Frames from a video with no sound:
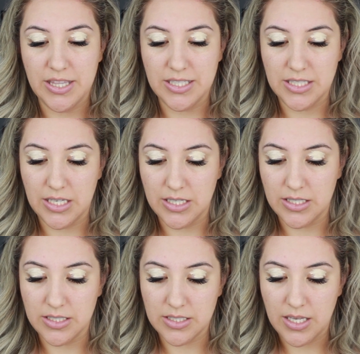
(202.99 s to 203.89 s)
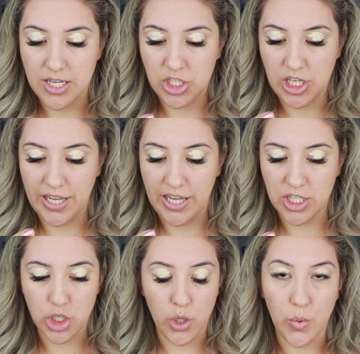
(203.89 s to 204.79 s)
This is
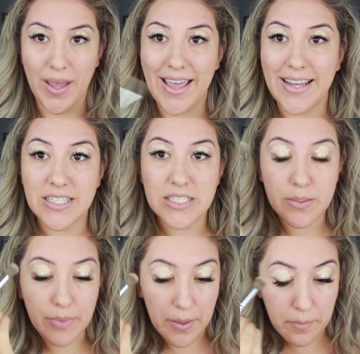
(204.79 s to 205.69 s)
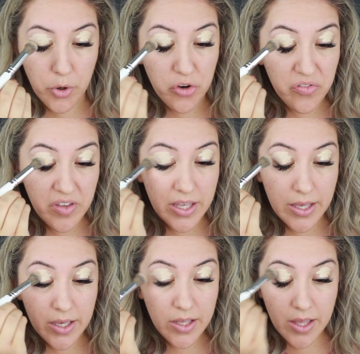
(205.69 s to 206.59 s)
JH08 by
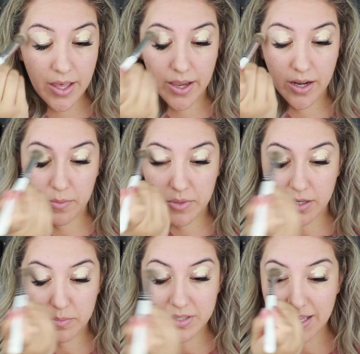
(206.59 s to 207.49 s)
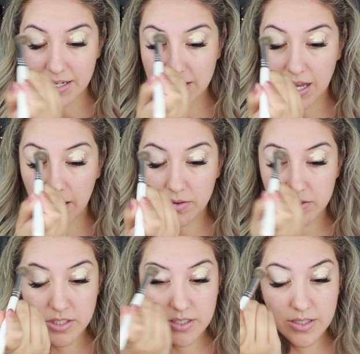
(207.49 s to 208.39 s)
Morphe, and I'm going to blend
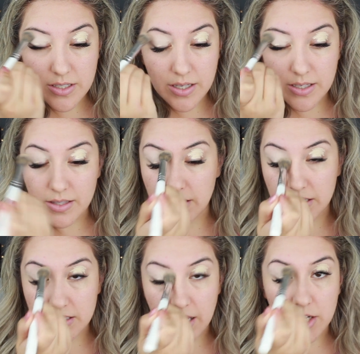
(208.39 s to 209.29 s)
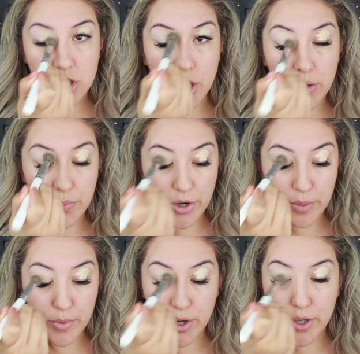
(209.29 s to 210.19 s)
out this eyeshadow
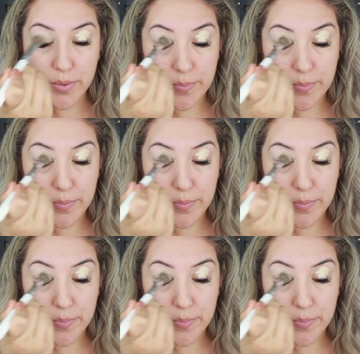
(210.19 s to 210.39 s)
primer.